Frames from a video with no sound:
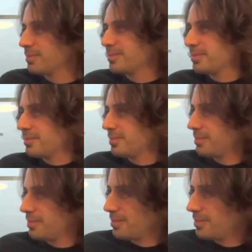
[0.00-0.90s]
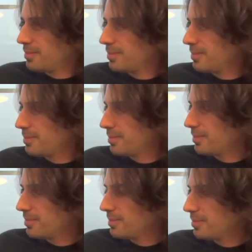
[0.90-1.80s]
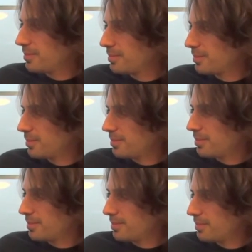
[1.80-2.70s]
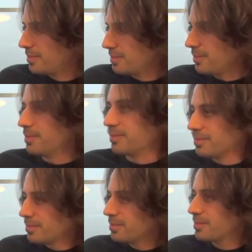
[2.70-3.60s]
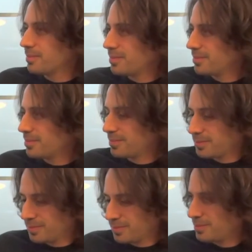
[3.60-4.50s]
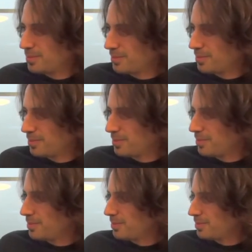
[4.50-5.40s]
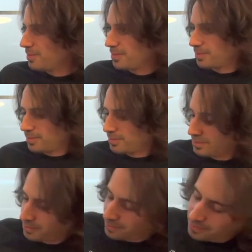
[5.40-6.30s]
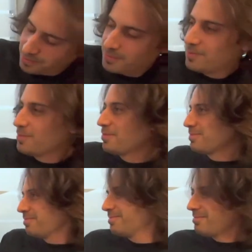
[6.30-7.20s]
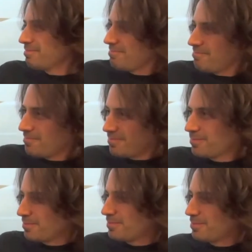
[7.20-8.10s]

This person isn't speaking.